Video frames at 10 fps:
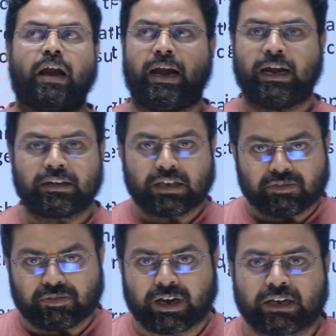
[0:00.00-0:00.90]
And
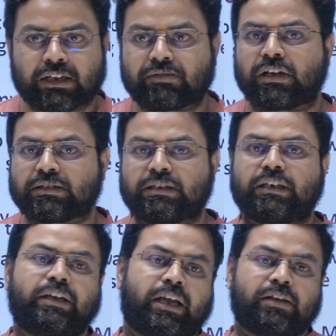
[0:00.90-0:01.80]
when he was
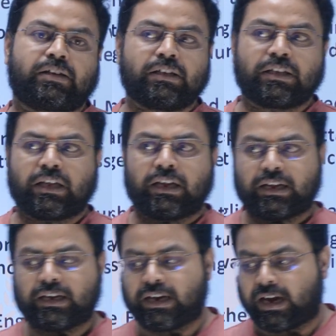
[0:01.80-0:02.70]
the king,
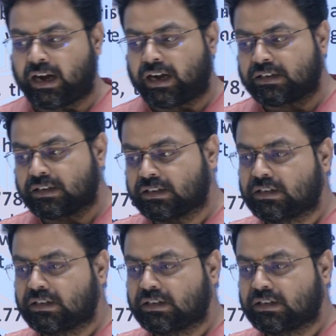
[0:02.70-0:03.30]
he had